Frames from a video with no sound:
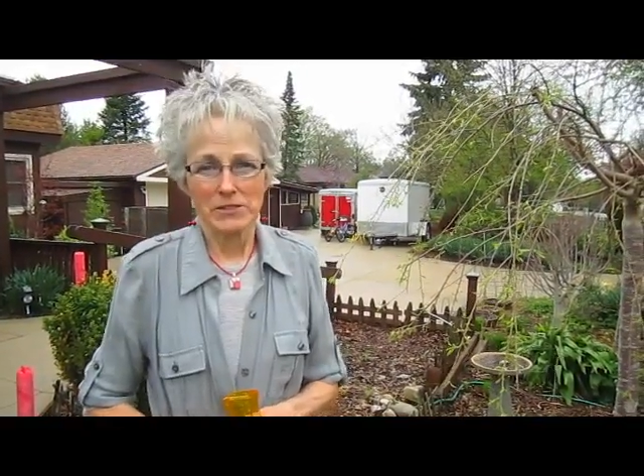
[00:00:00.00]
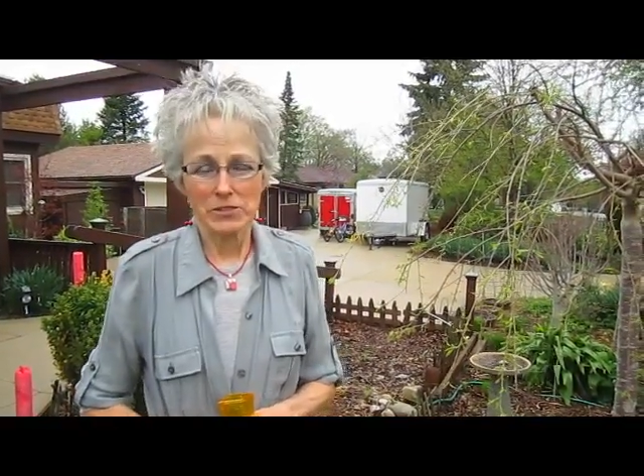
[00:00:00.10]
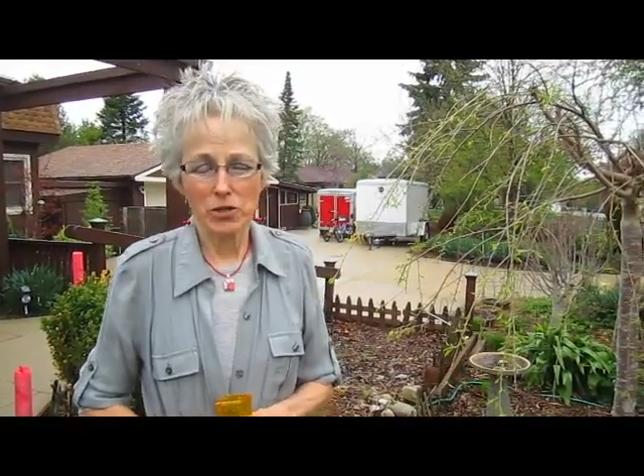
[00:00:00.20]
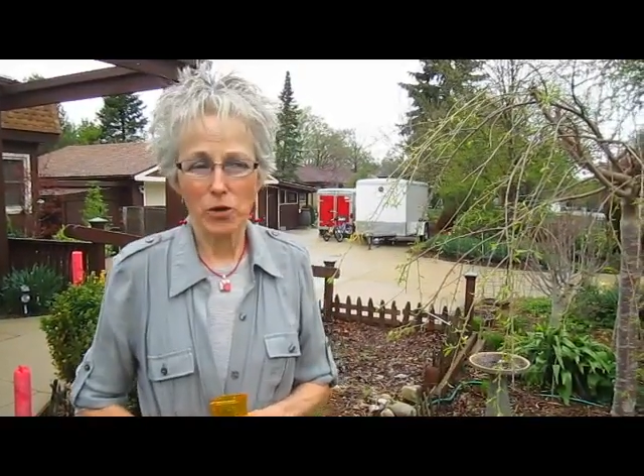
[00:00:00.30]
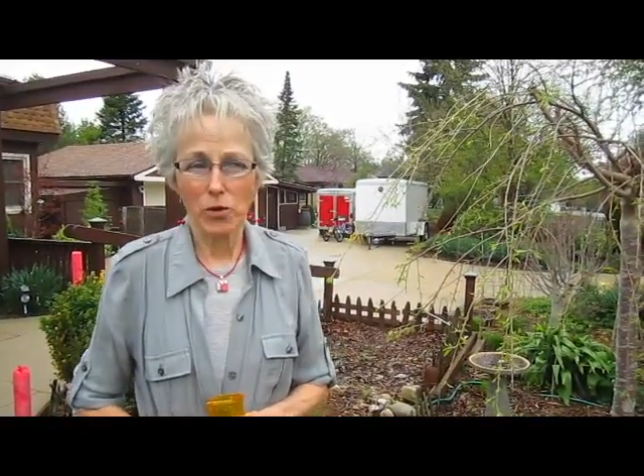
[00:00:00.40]

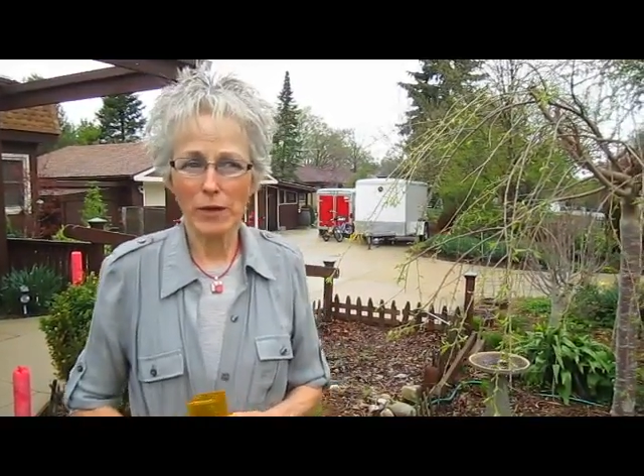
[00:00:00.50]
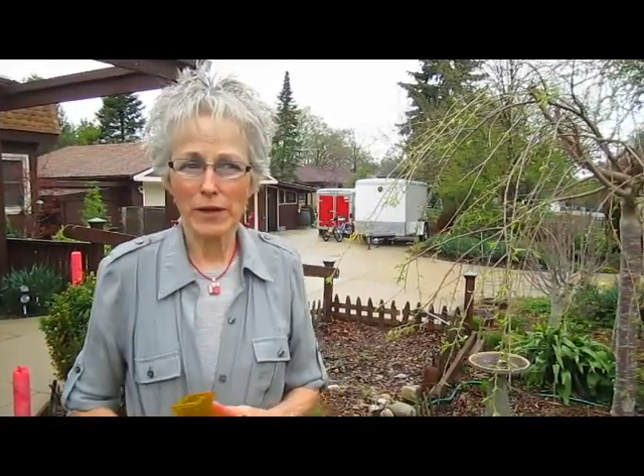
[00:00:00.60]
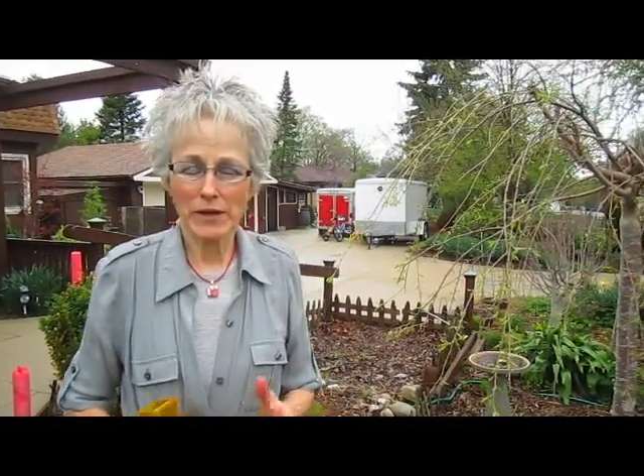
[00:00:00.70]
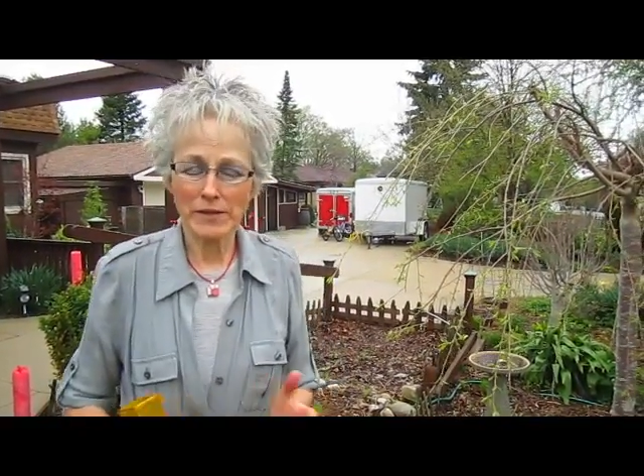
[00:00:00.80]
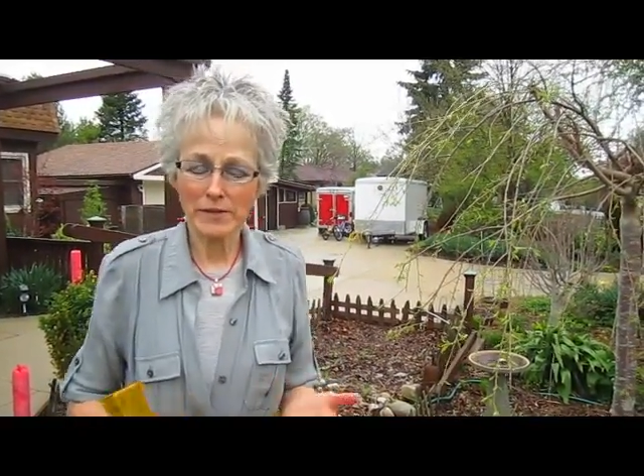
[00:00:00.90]
So
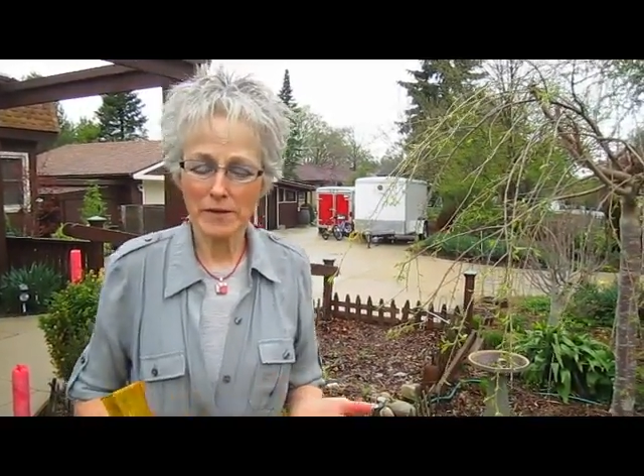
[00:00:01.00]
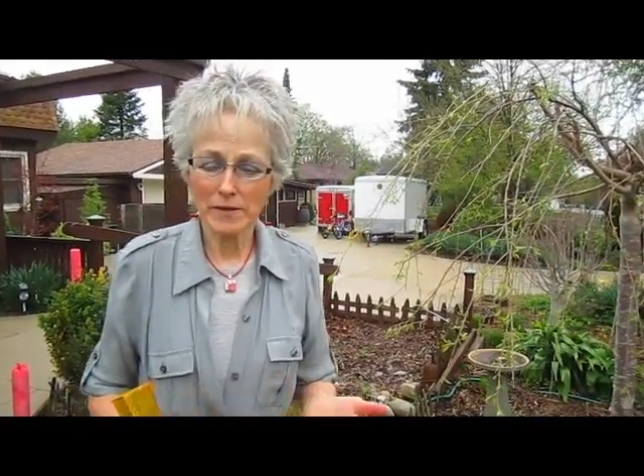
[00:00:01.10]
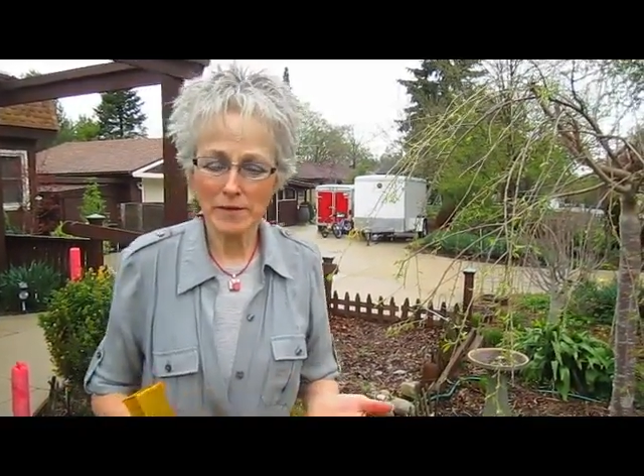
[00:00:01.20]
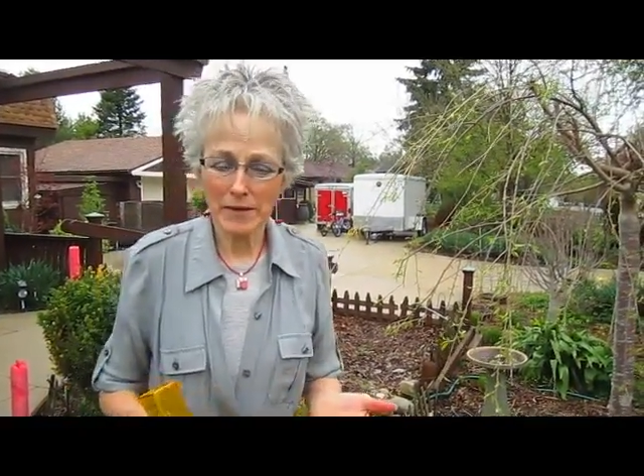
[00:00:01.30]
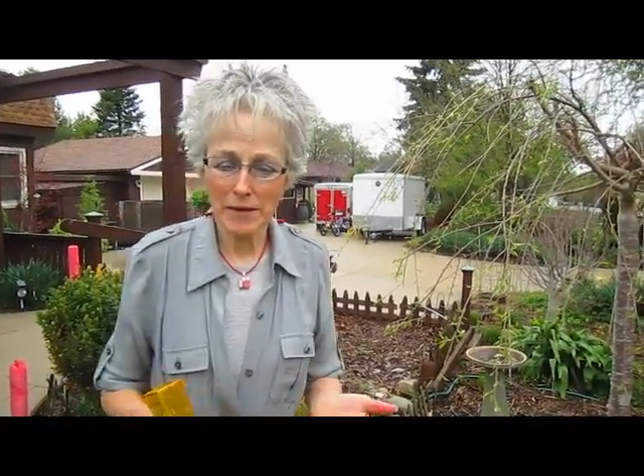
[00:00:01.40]
it's
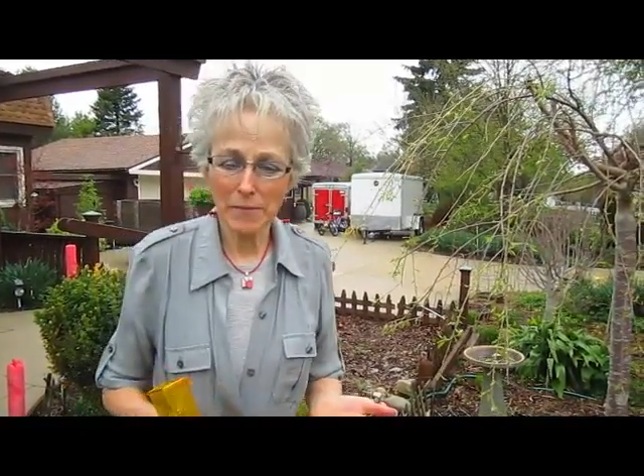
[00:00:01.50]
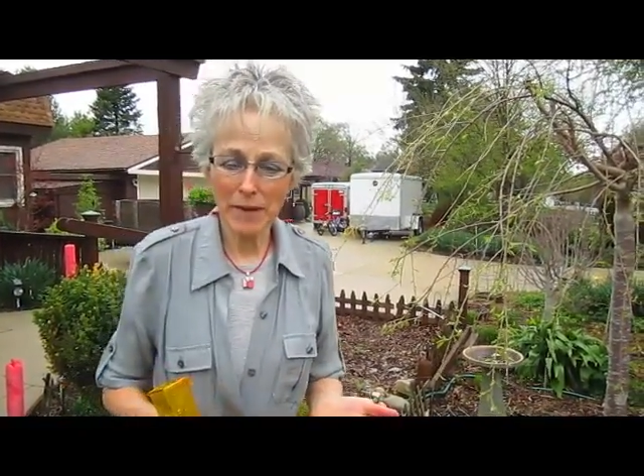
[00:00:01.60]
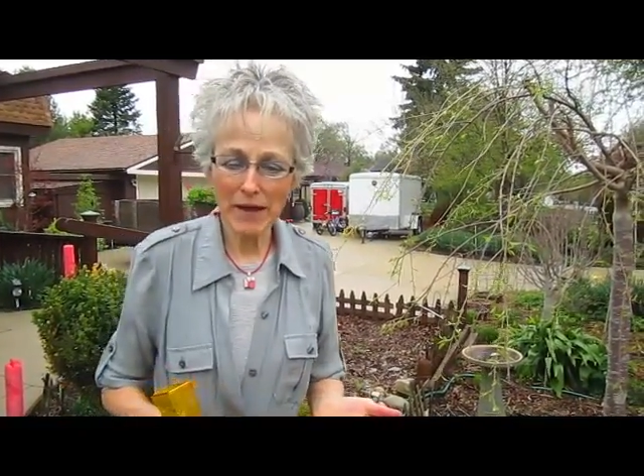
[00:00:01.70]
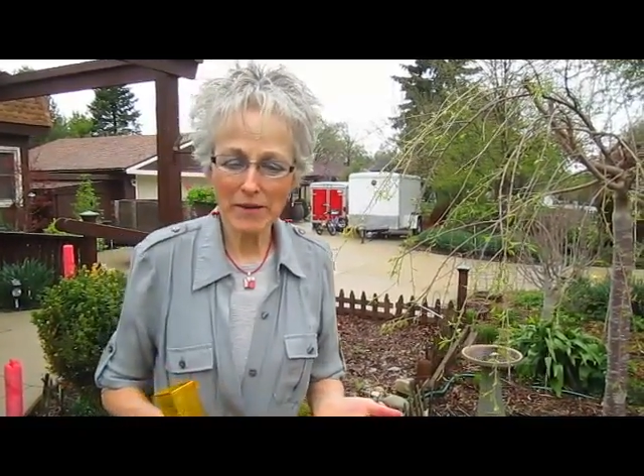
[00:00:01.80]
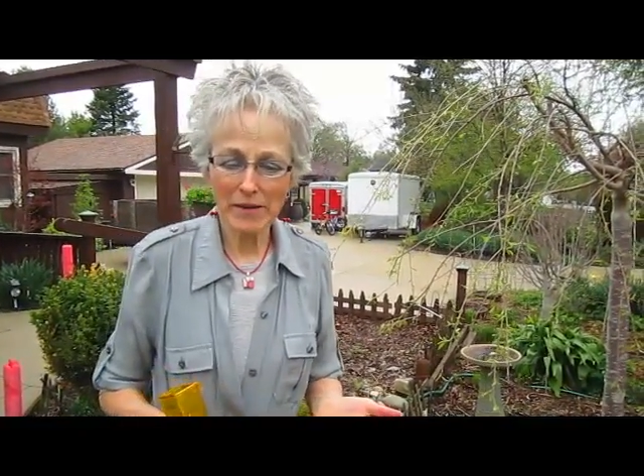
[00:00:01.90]
a, a
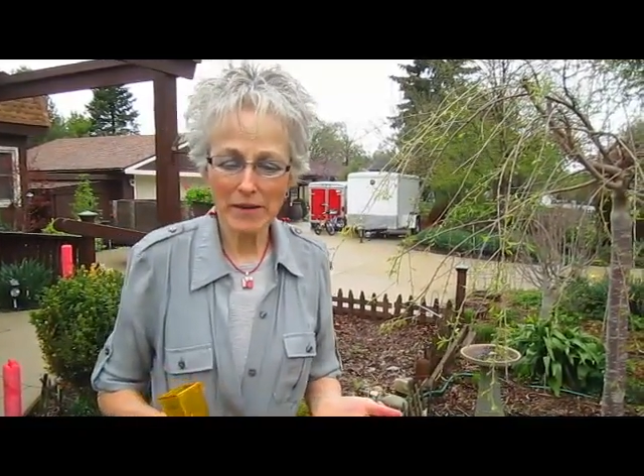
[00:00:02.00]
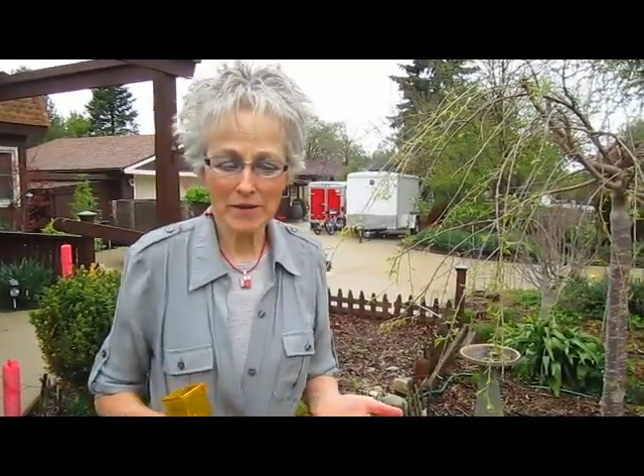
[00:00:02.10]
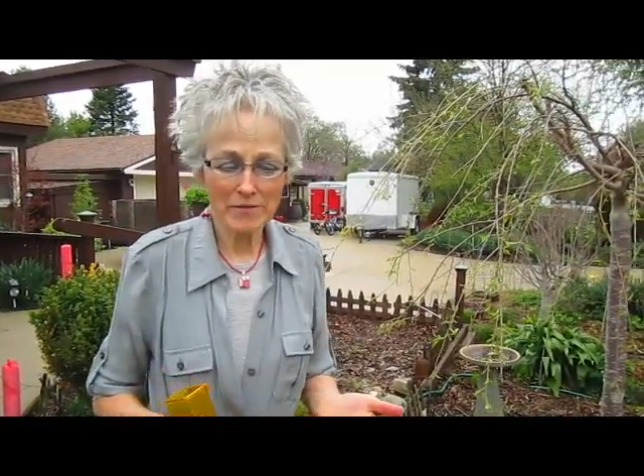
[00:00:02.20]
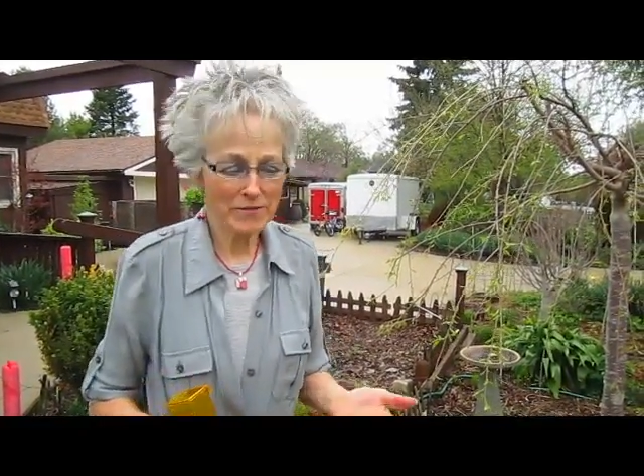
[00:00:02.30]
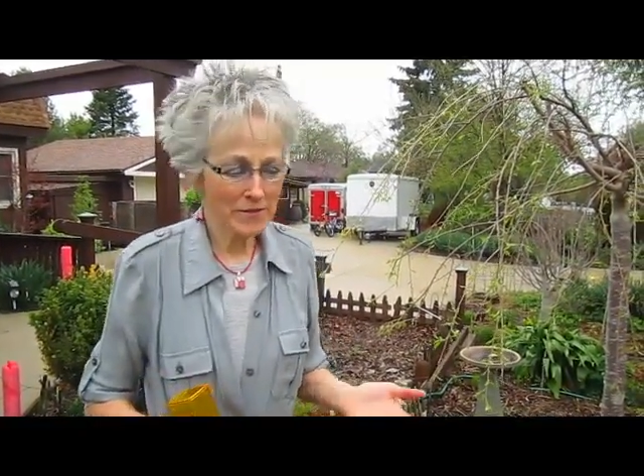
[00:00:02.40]
matter
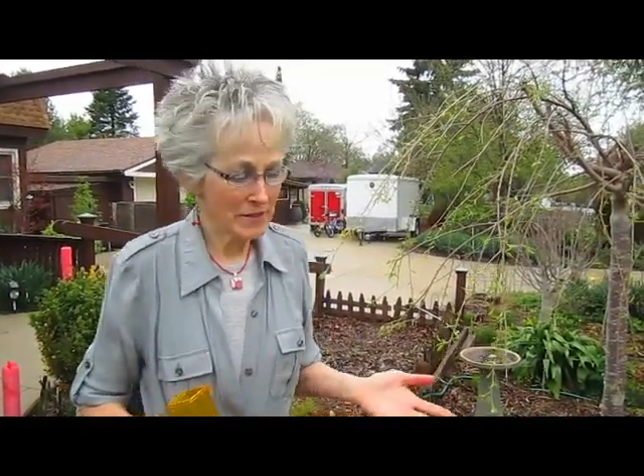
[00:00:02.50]
of